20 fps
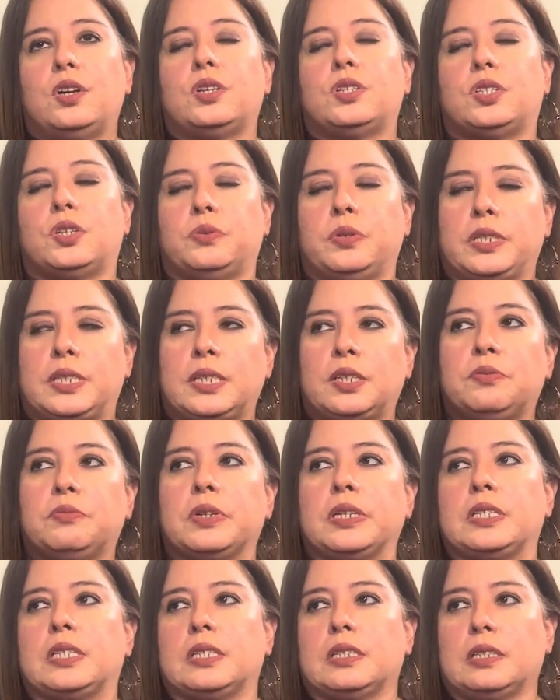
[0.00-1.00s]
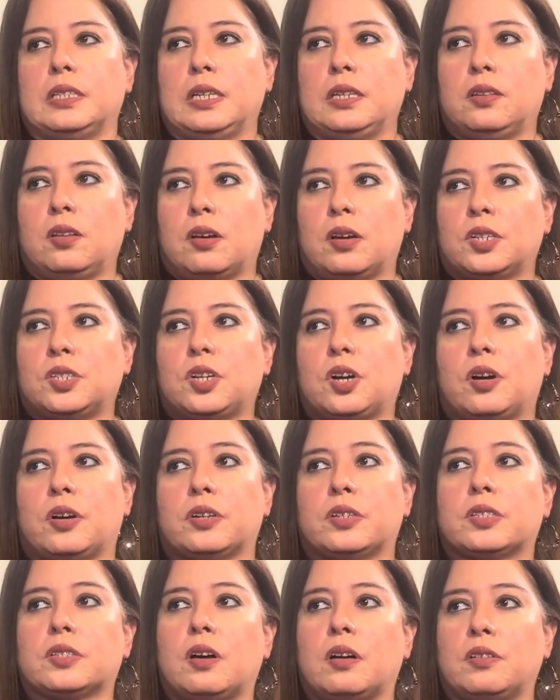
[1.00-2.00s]
So we did recently launch
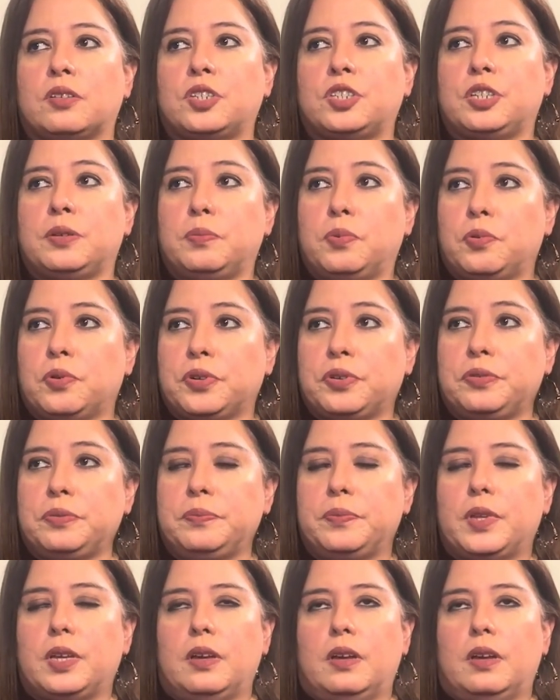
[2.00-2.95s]
our scholarship portal